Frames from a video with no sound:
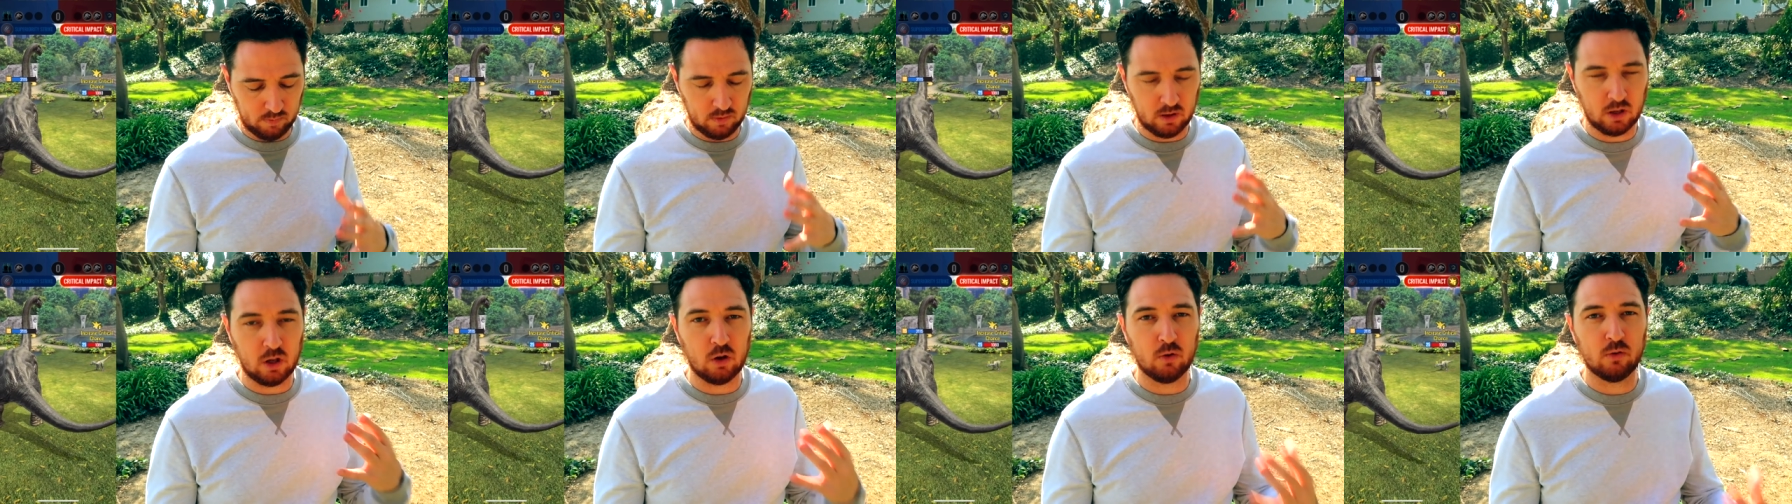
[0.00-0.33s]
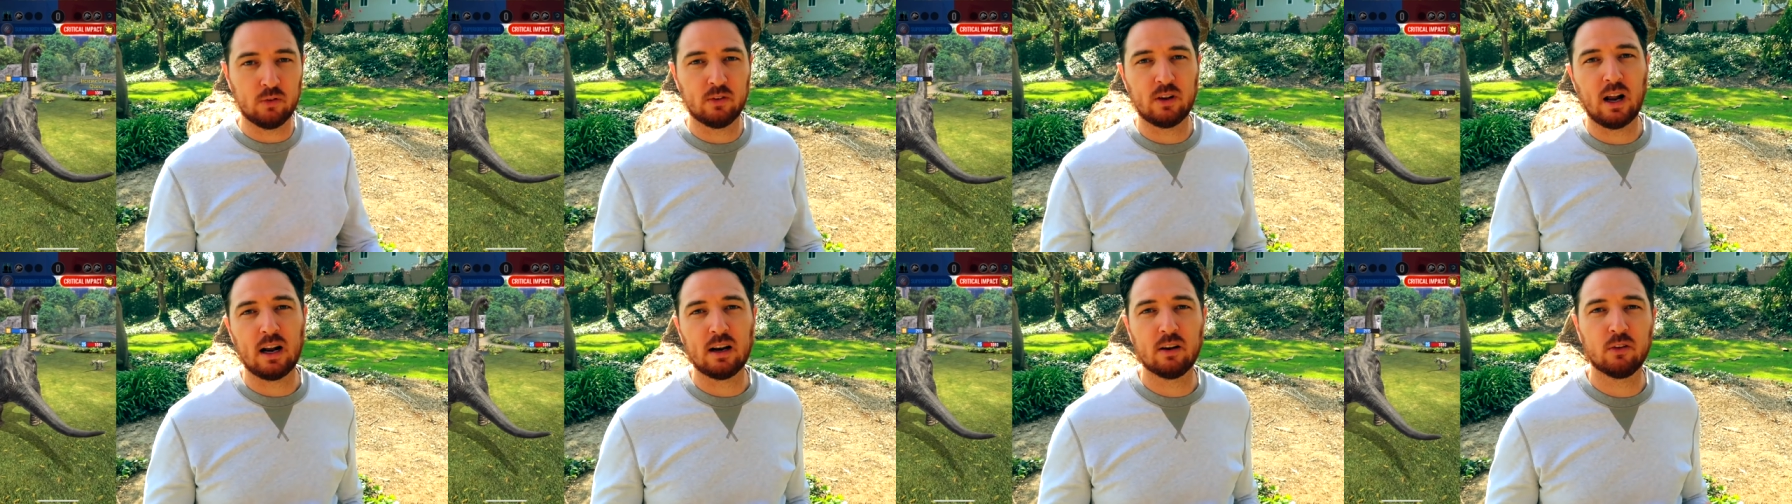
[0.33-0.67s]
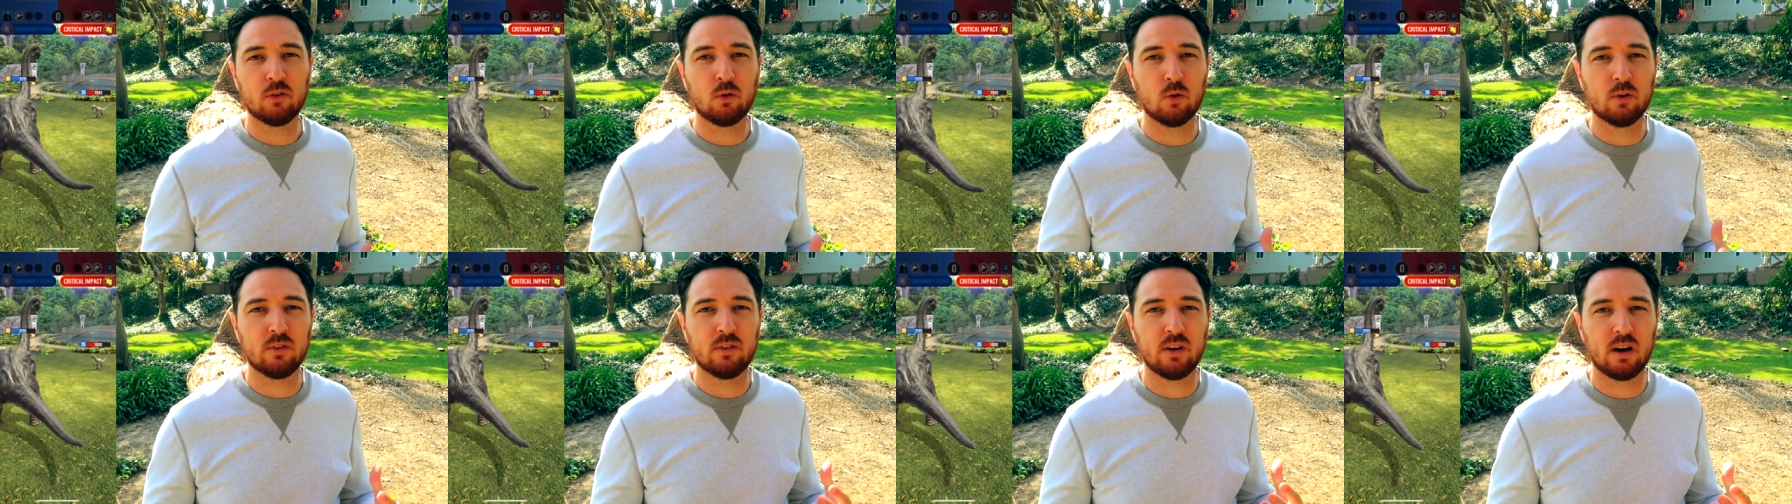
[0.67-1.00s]
use
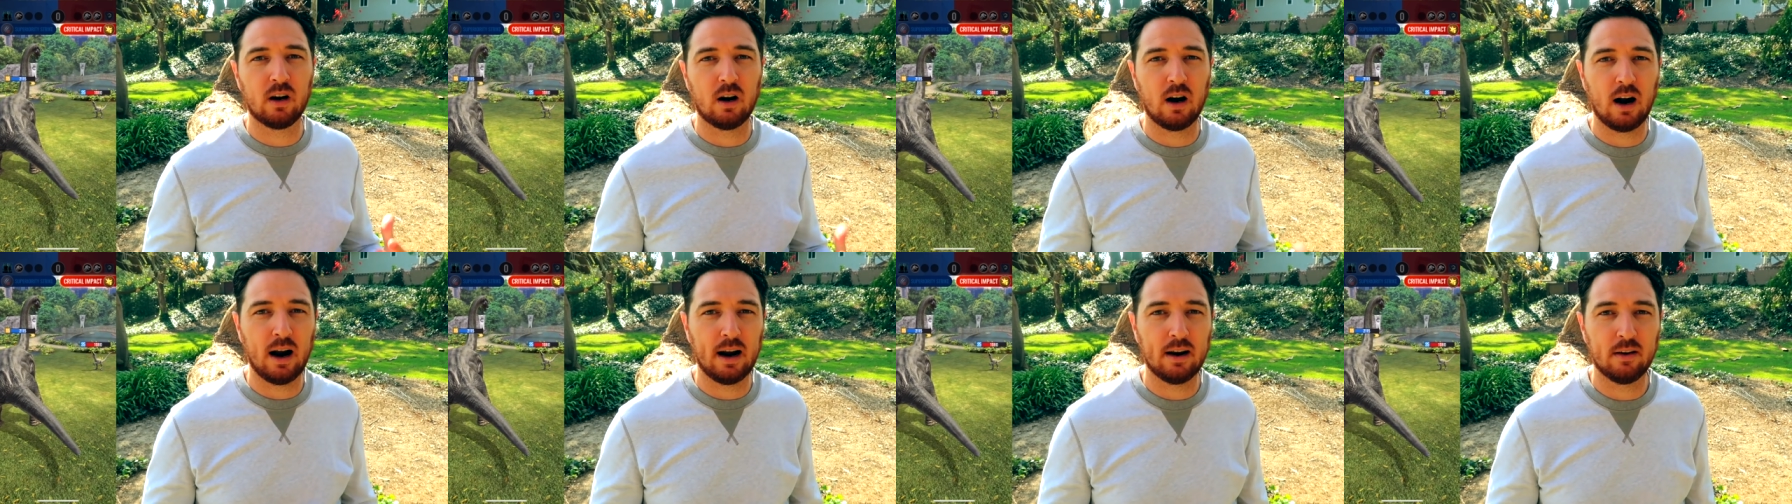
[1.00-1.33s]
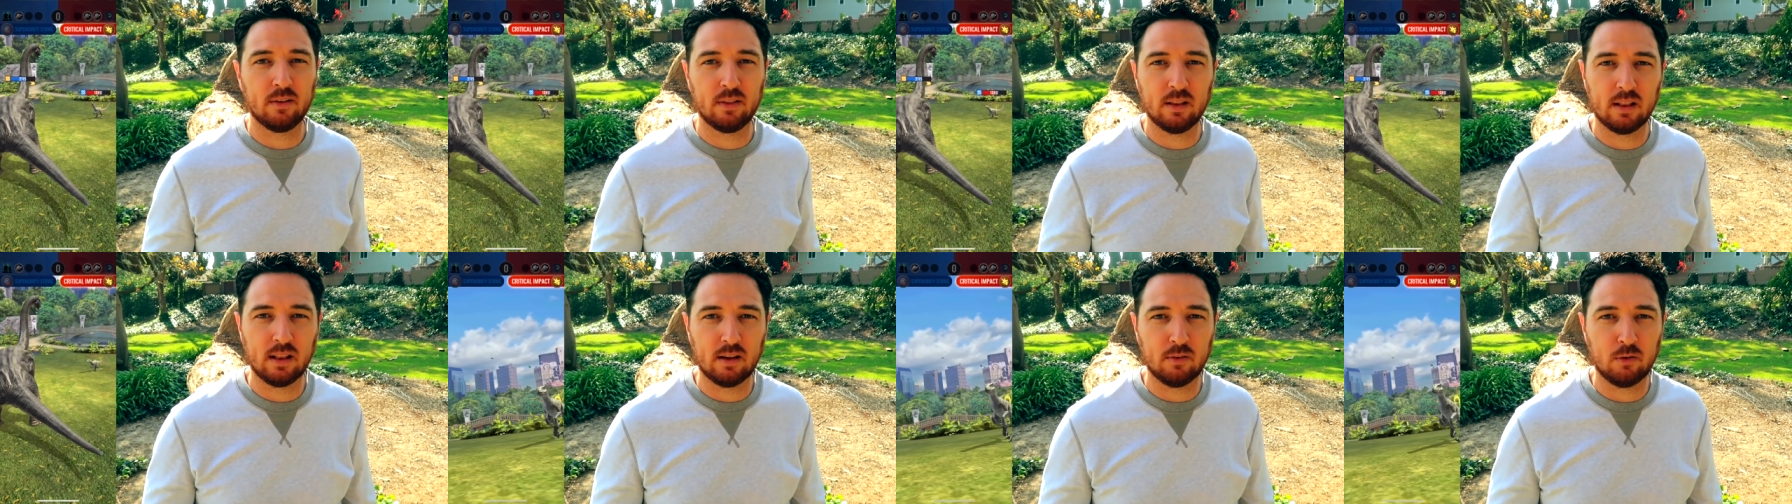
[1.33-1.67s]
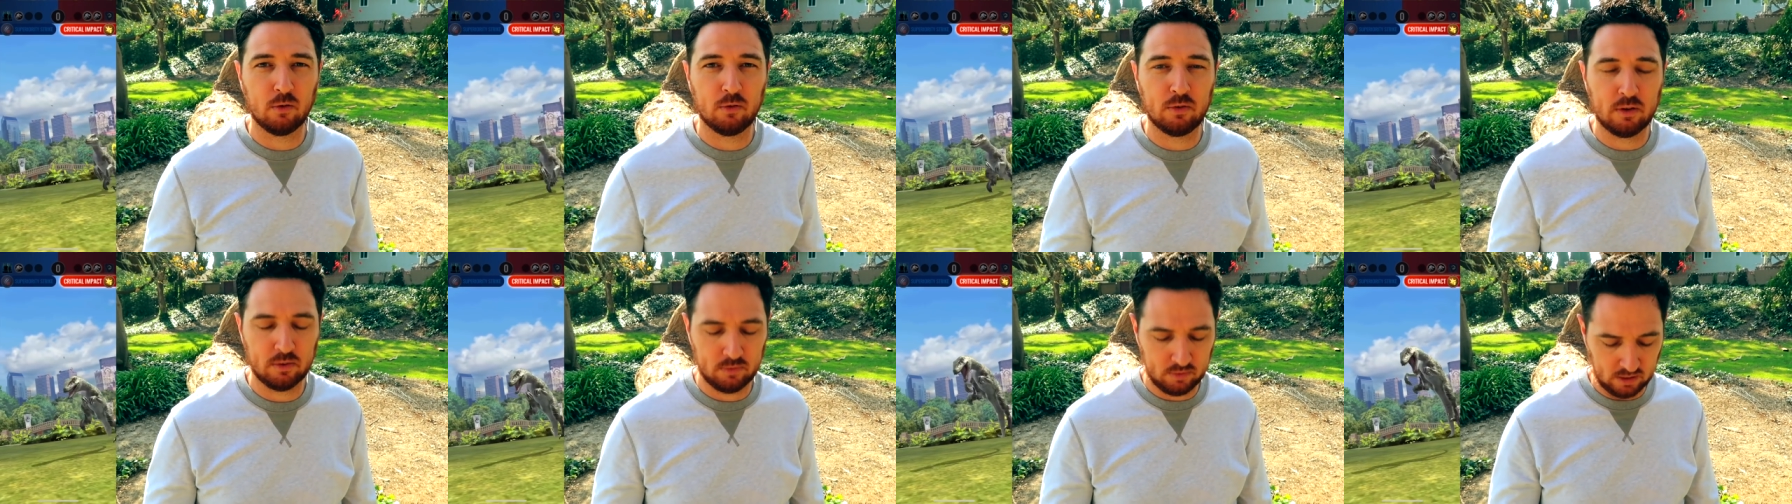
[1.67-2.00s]
dinosaurs that are higher than
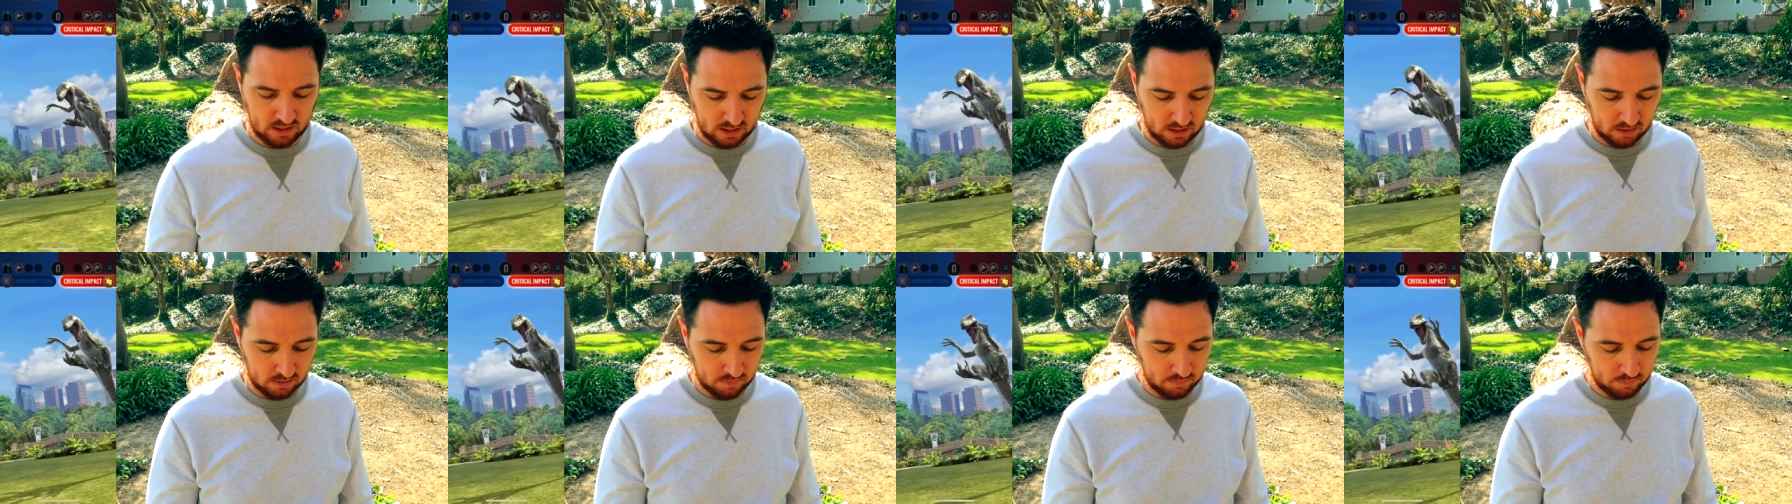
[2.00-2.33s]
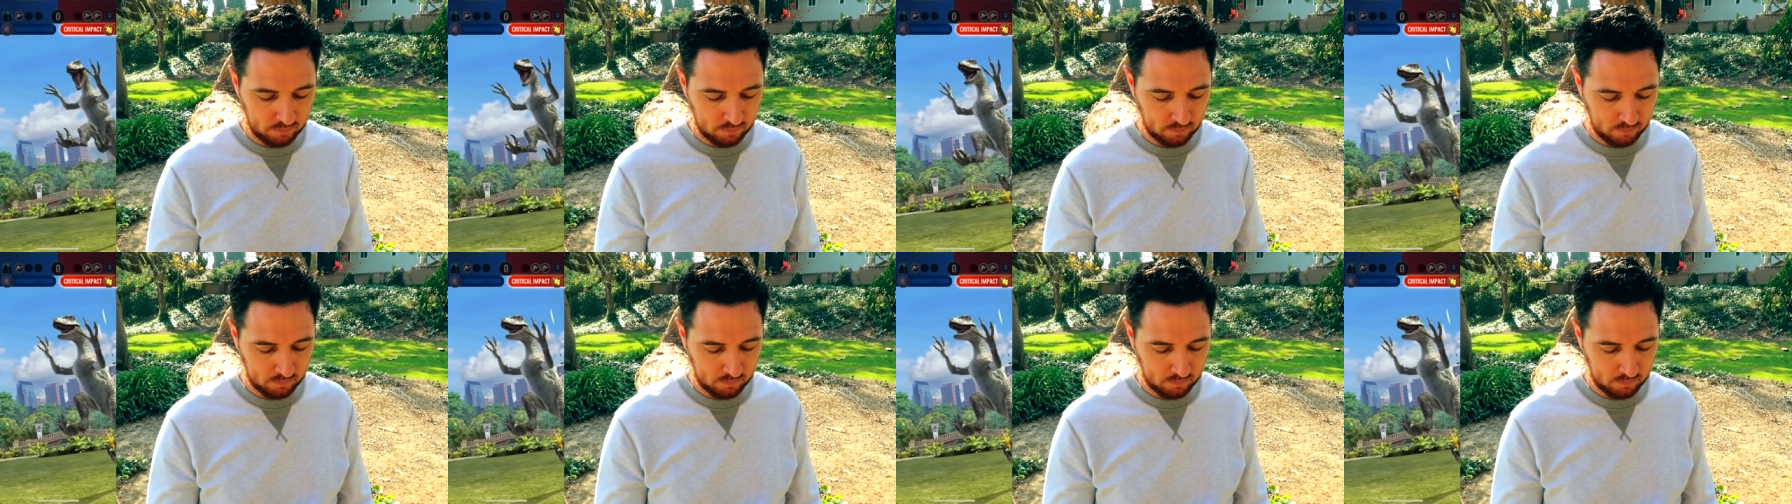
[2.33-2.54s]
level 15.